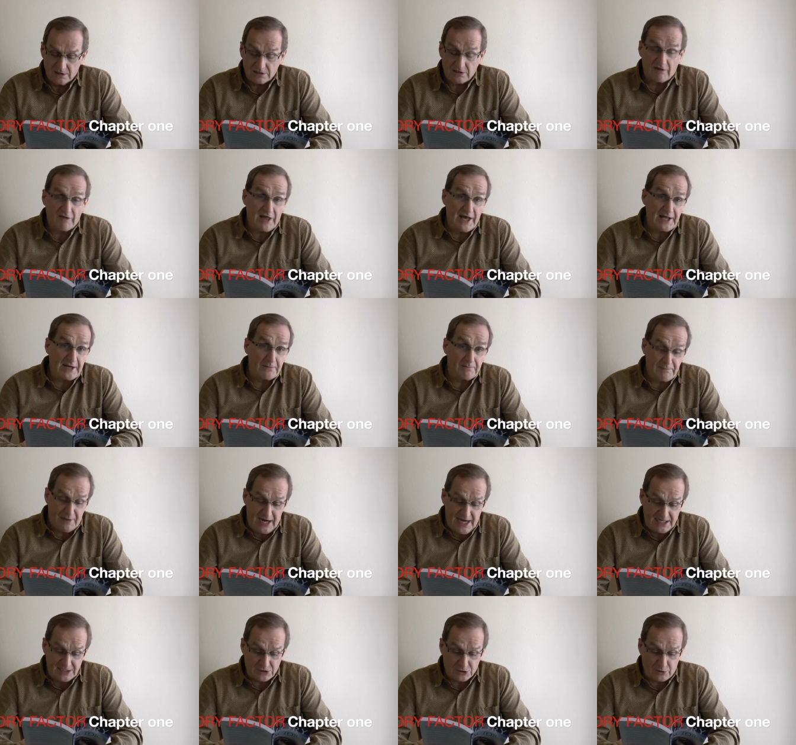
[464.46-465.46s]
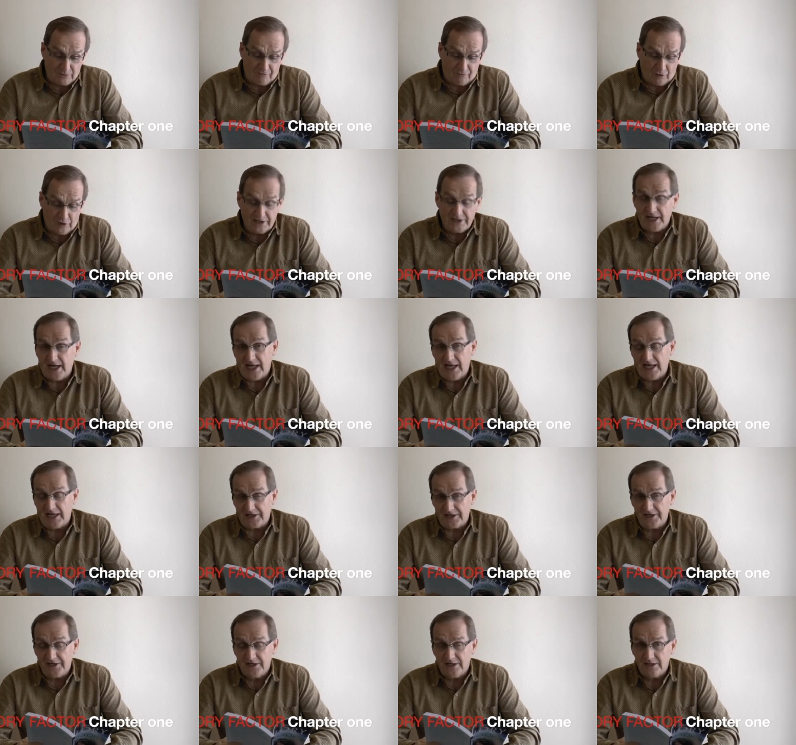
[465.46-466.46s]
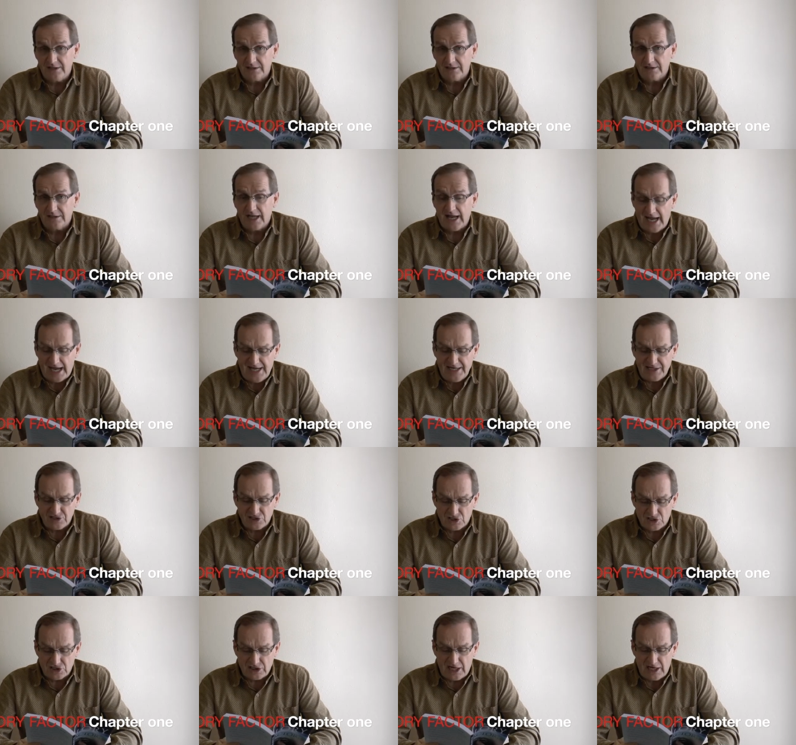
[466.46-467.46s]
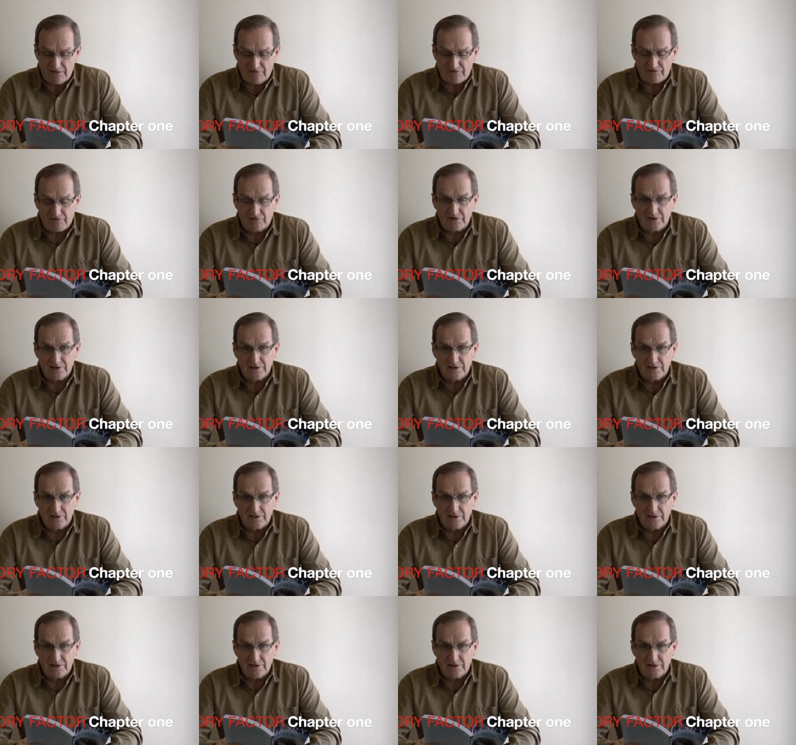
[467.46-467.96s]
To that, a pastor friend added, and safe.